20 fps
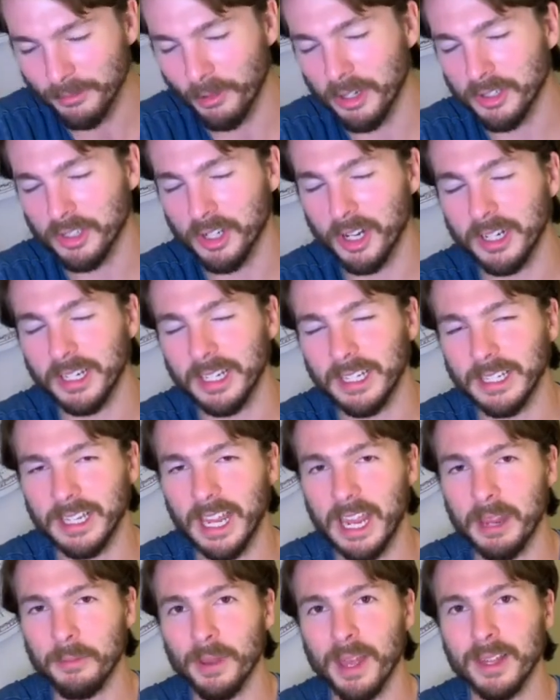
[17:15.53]
on
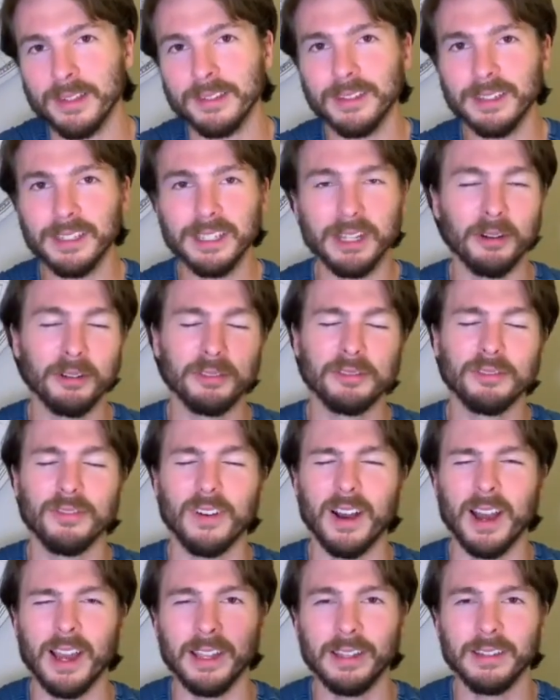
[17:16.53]
Game Pass, it's
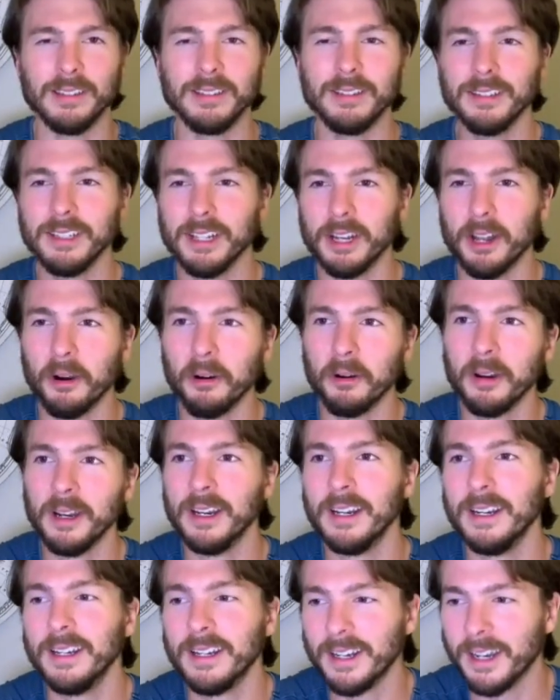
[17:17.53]
fine,
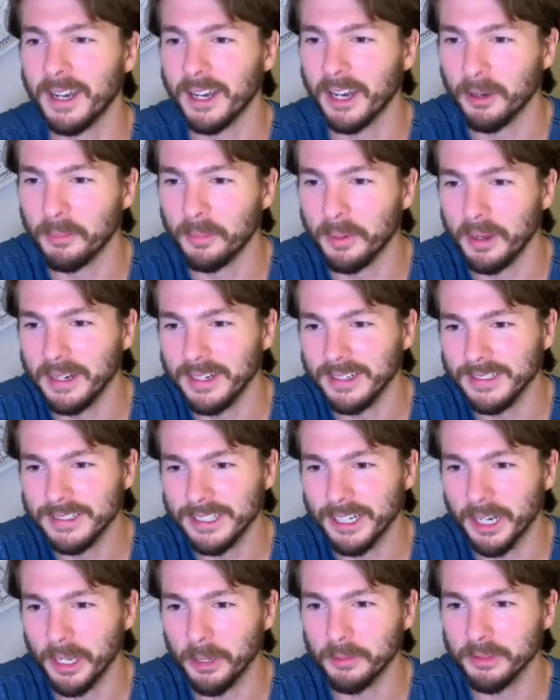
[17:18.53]
but,
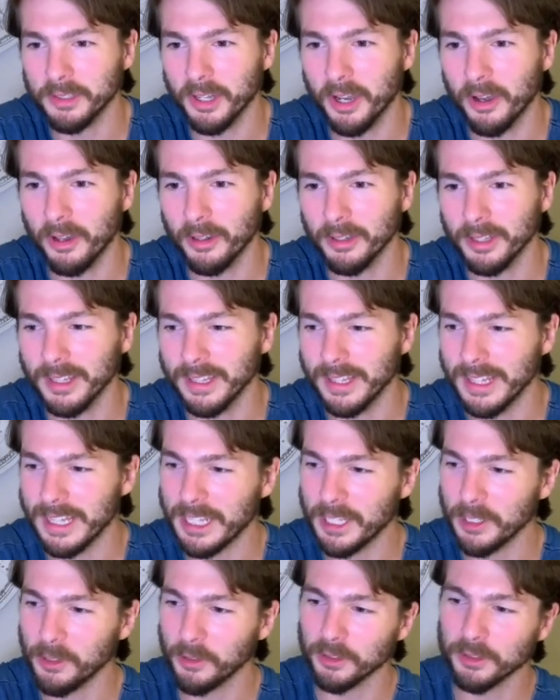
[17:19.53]
it was all the
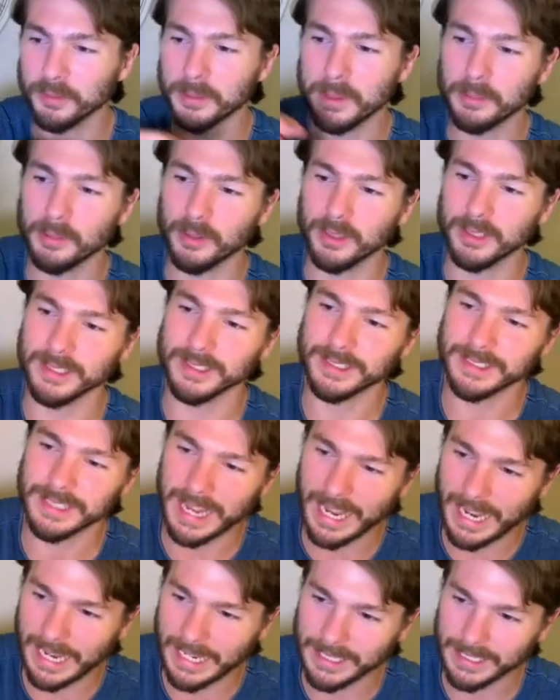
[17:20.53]
Eagles people on the
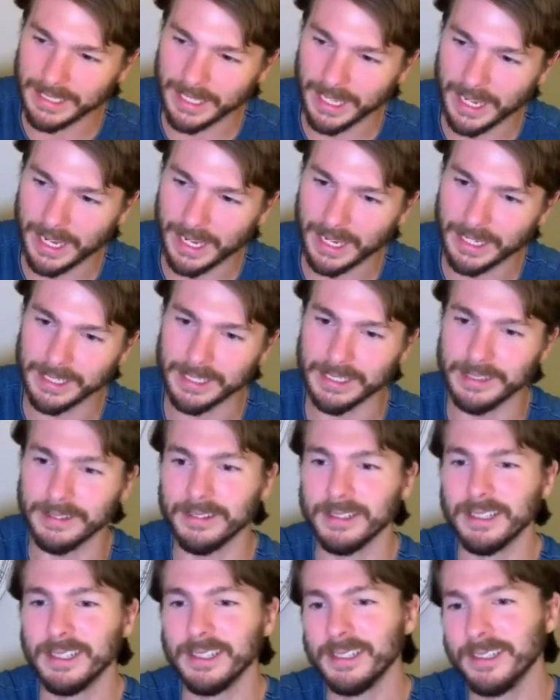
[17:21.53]
sideline and
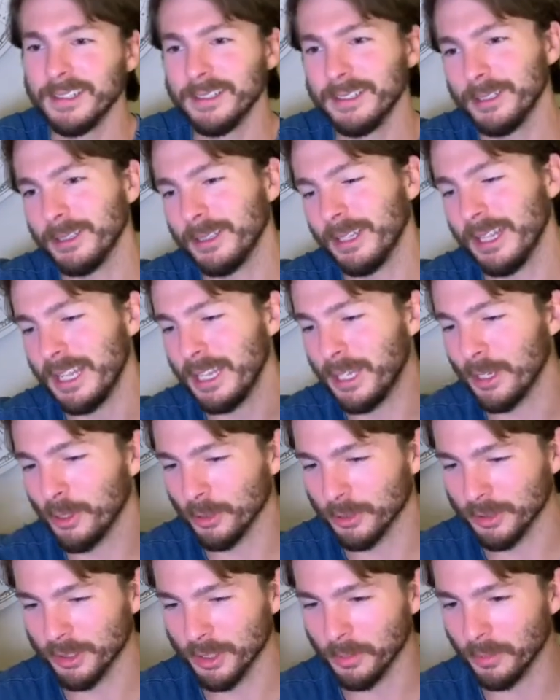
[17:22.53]
the
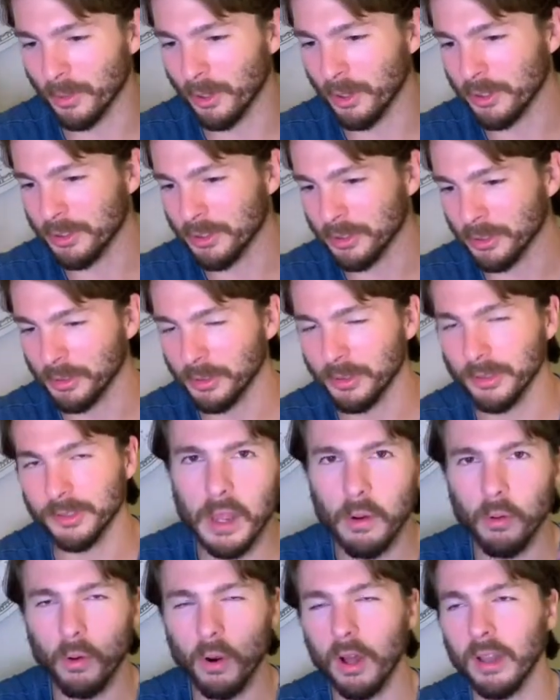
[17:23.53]
Eagles commercials.
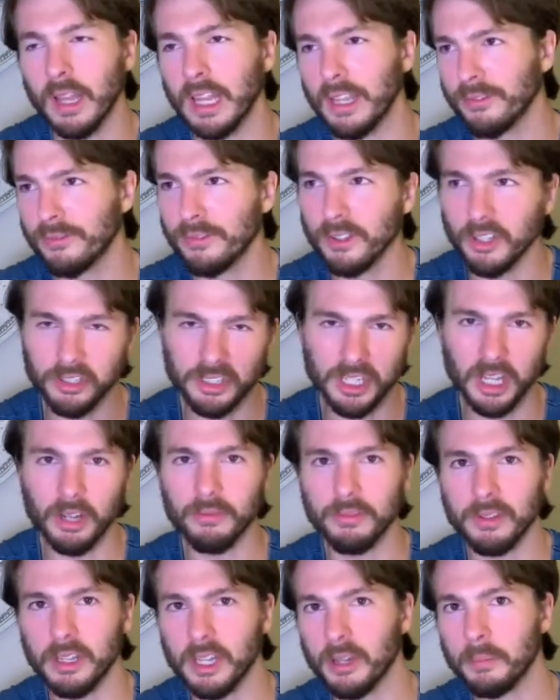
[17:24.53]
They were all like
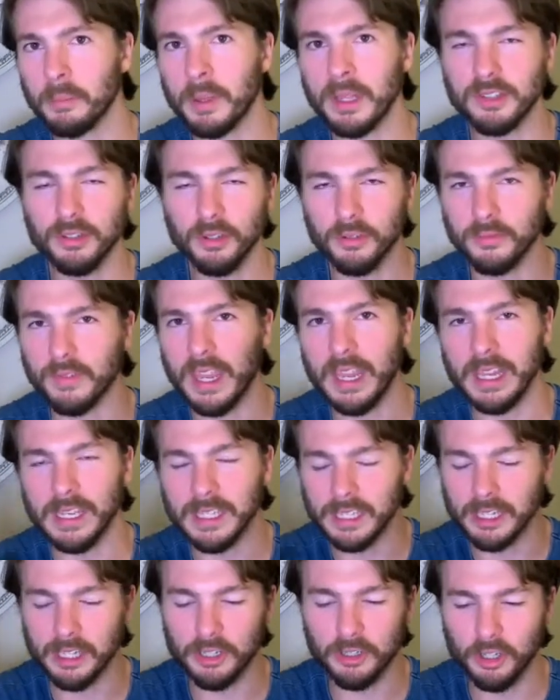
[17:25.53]
Philadelphia,
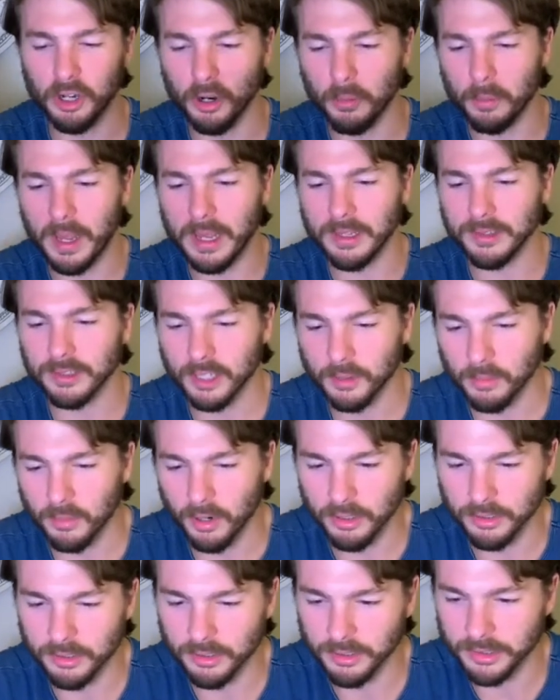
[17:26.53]
Pennsylvania, based
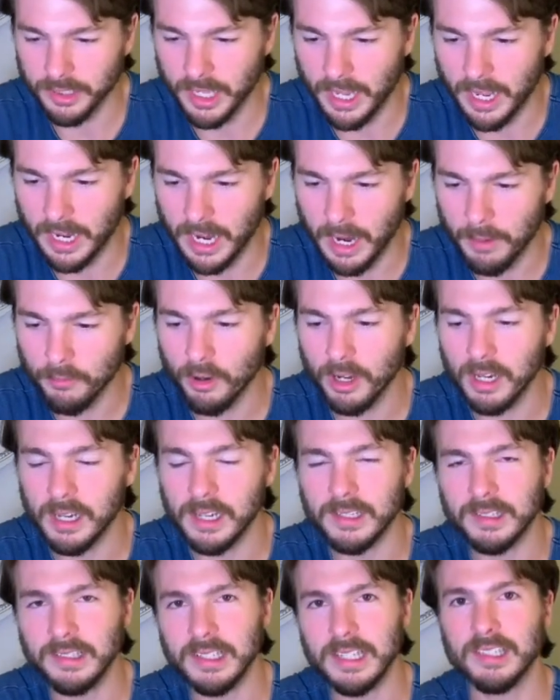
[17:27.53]
commercials. And I'm ready
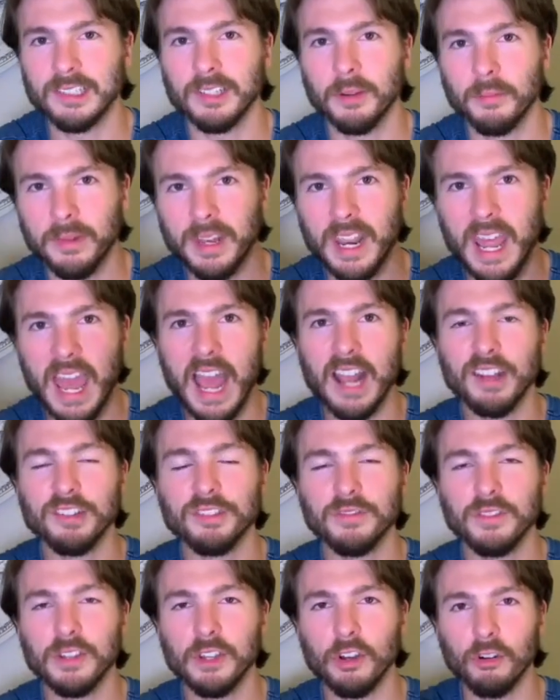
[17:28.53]
to see some
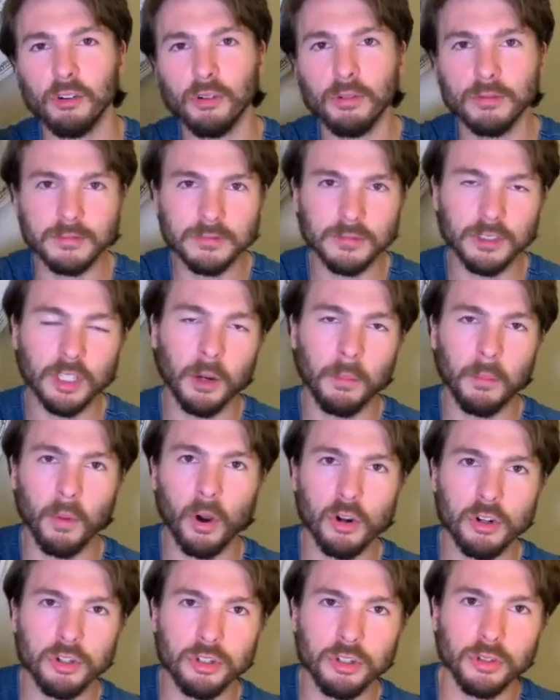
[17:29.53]
Nashville
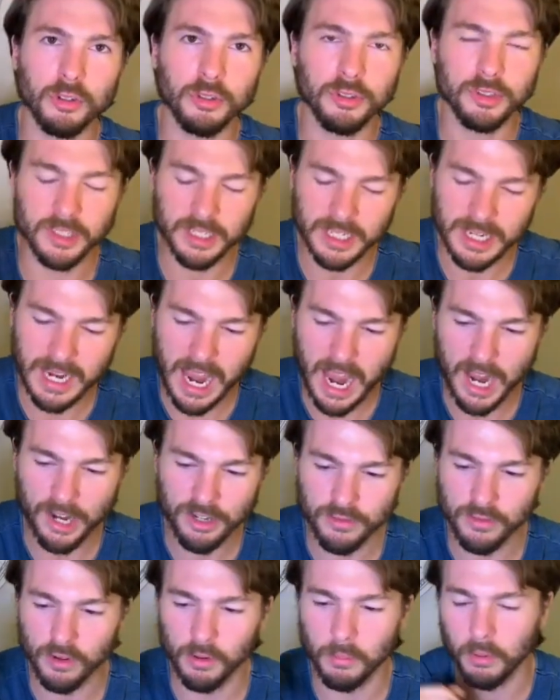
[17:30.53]
commercials,
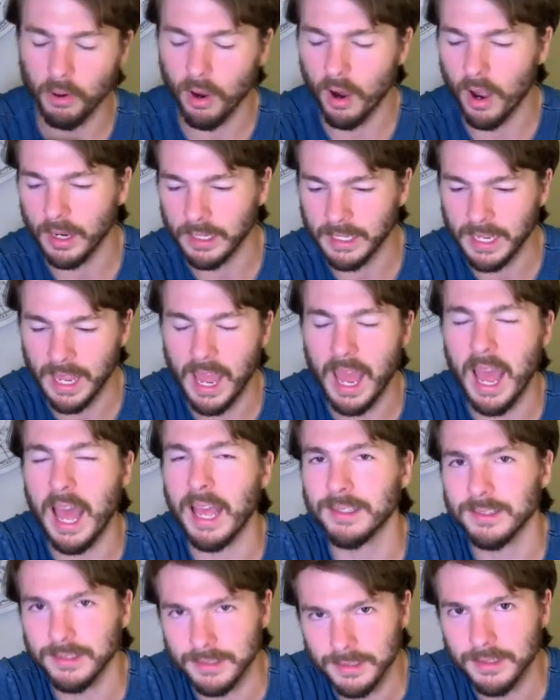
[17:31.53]
Nashville
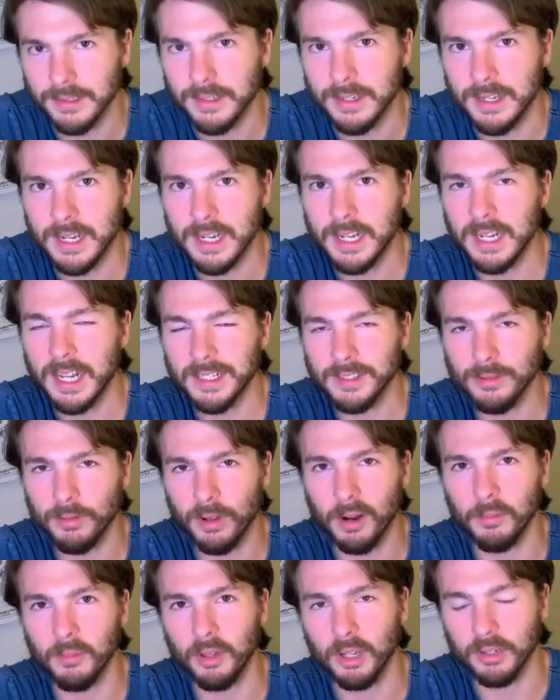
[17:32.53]
broadcast. That's
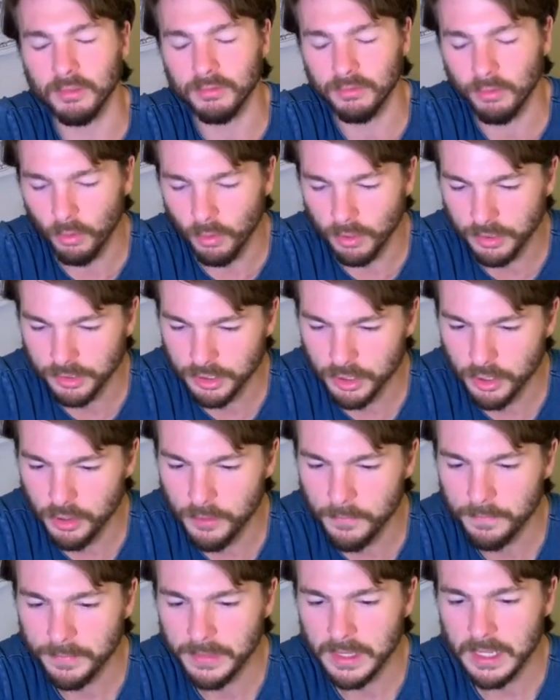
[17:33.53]
what I'm looking forward
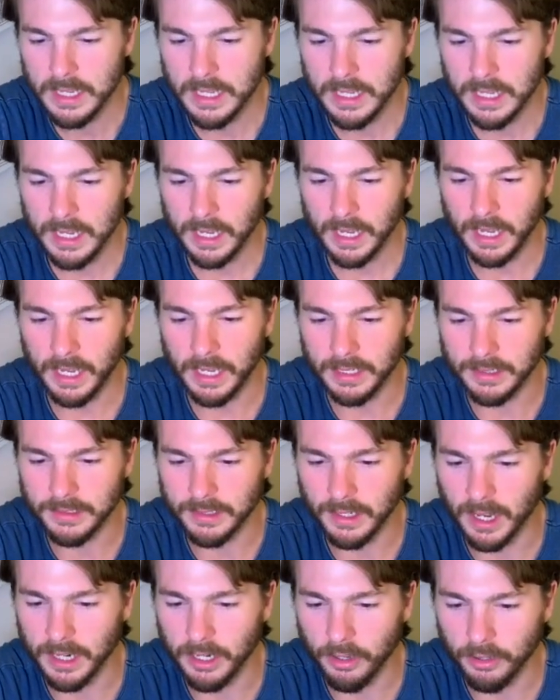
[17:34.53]
to. And
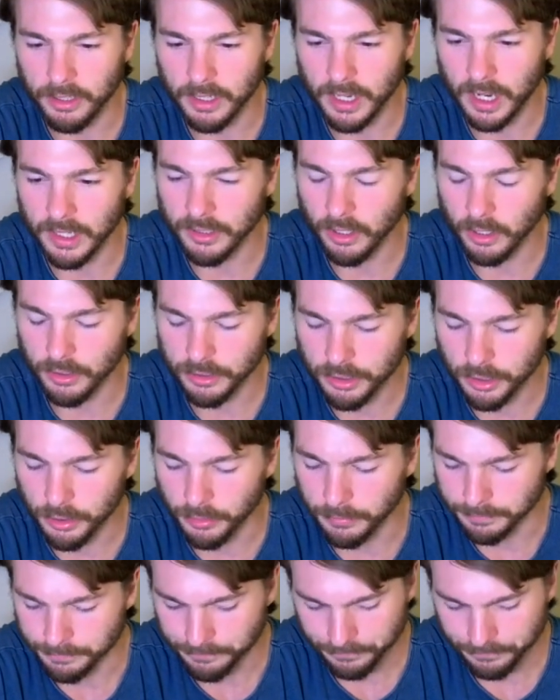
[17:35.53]
I know you guys are too.